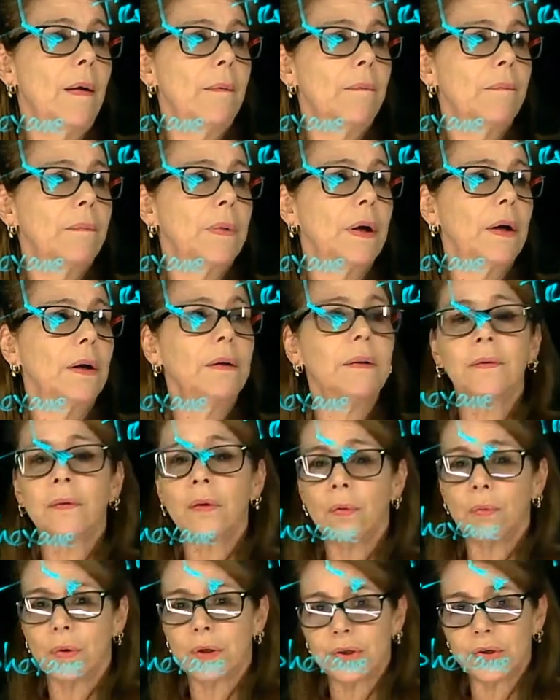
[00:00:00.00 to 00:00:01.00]
I also
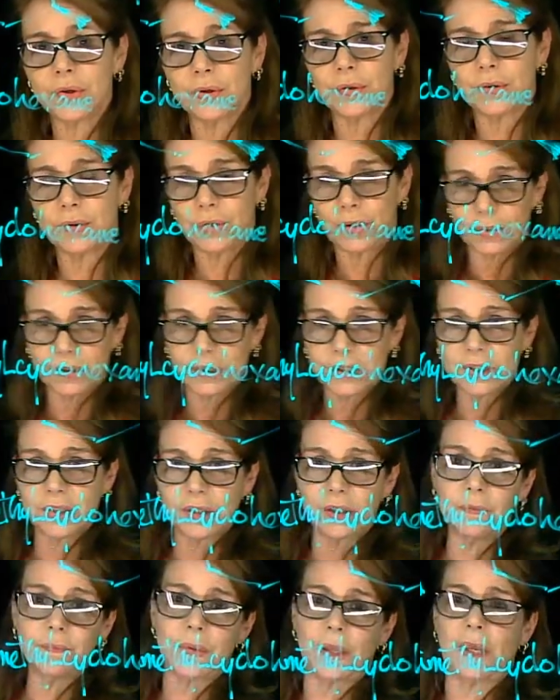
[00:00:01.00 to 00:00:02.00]
want you to notice
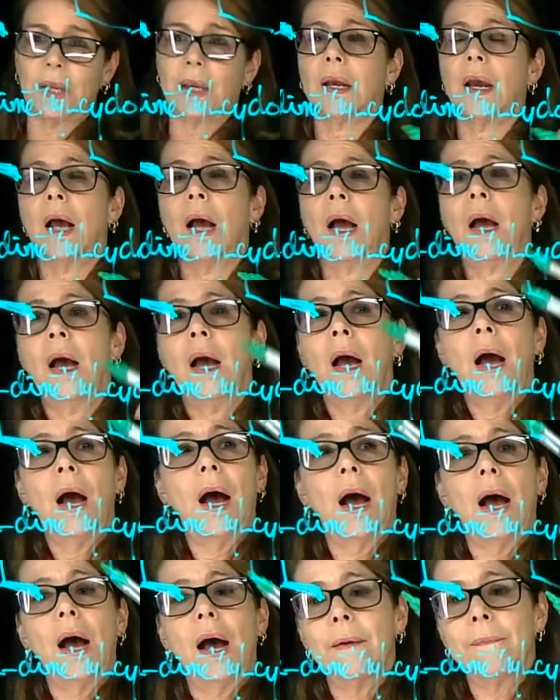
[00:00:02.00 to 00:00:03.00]
something.
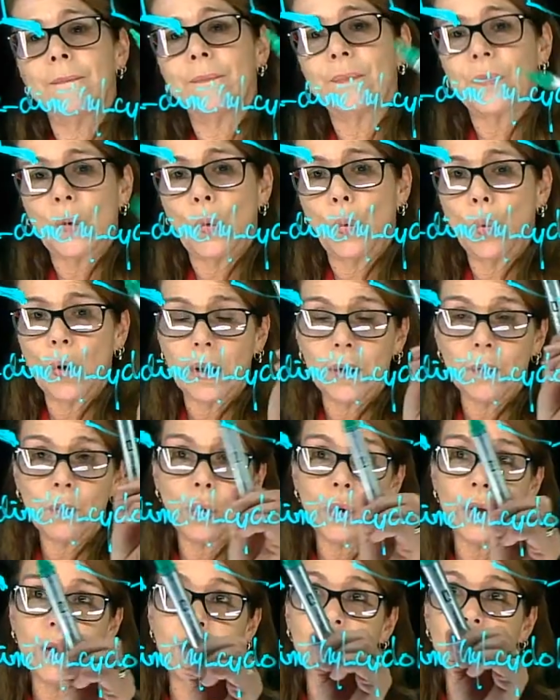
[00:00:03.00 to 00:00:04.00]
When
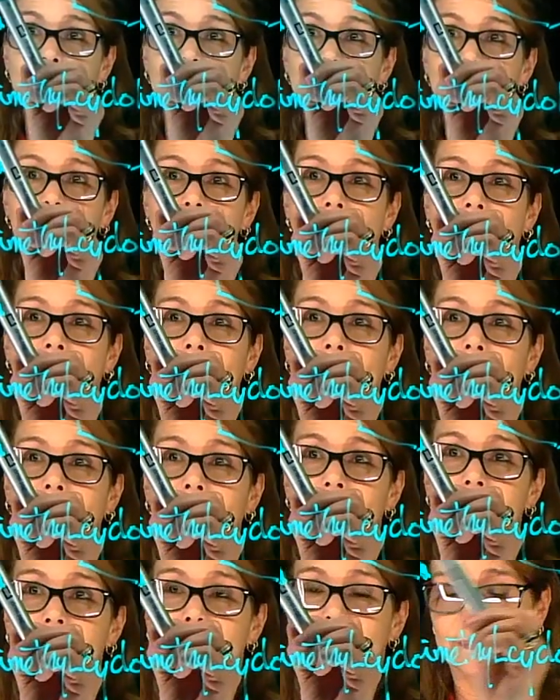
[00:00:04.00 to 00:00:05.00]
we
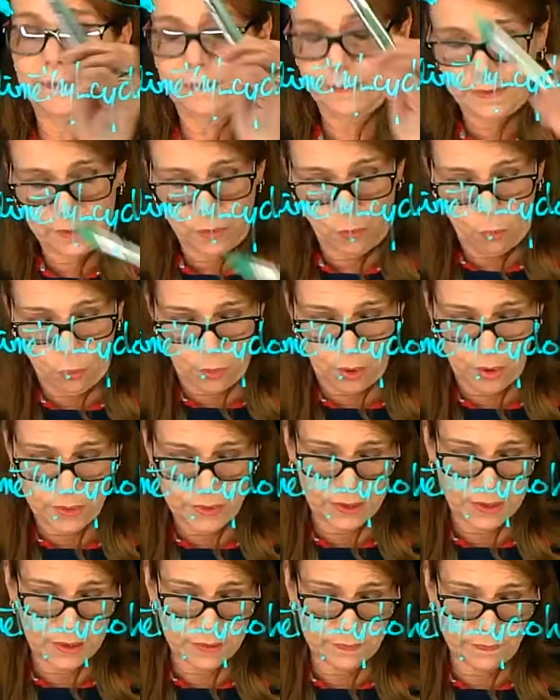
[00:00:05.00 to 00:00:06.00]
analyze,
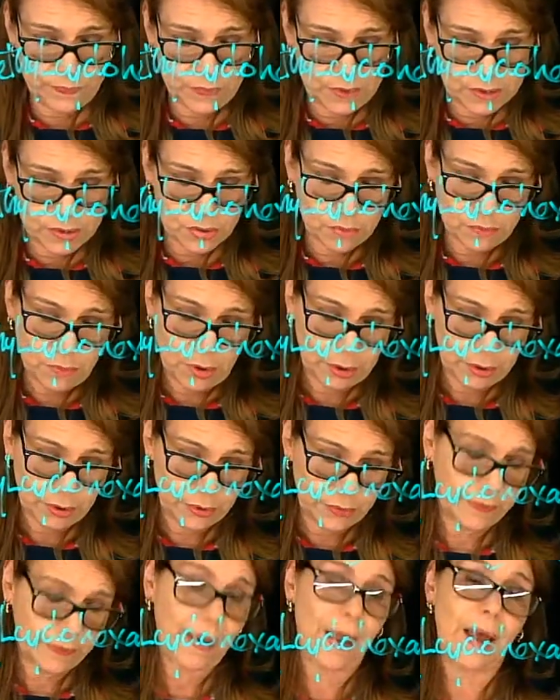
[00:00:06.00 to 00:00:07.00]
the two molecules
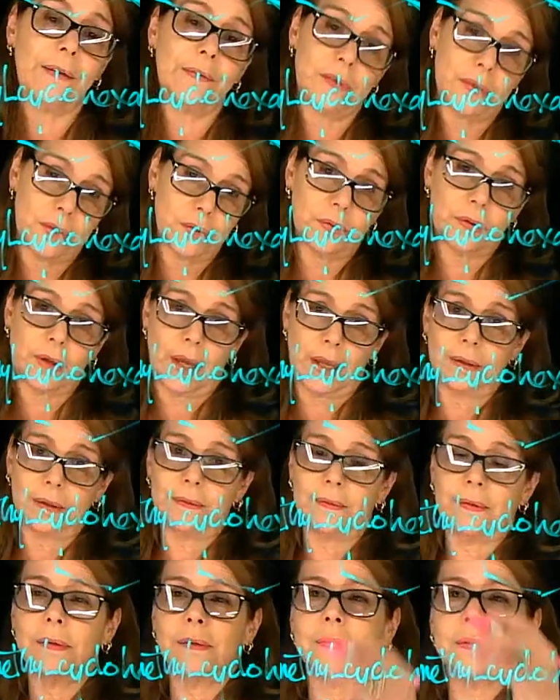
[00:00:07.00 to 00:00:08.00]
have two chiral
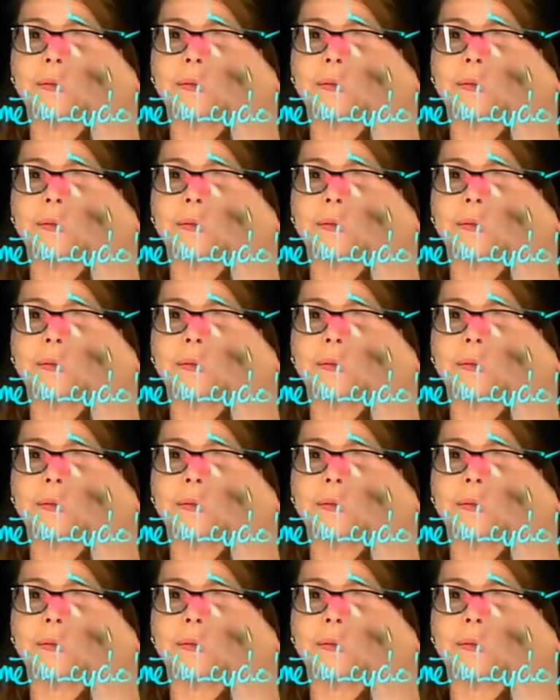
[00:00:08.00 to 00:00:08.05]
centers,